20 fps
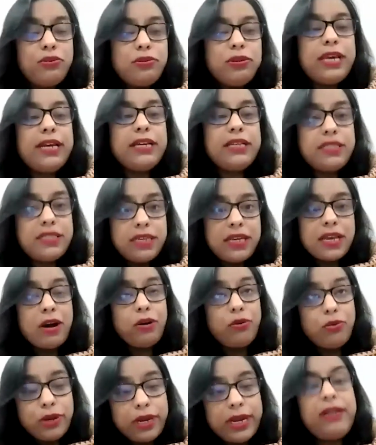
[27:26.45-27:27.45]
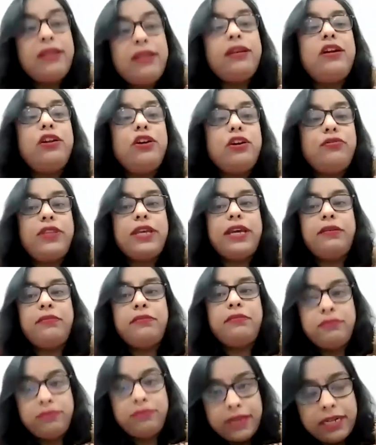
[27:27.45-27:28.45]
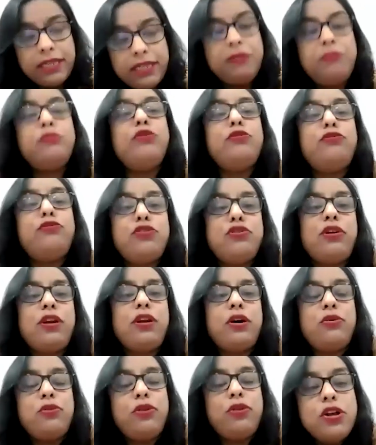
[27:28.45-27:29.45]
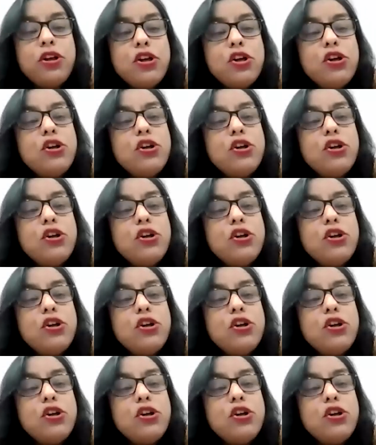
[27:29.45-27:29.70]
you know, legacy, how to get rid of them, get them moved to cloud.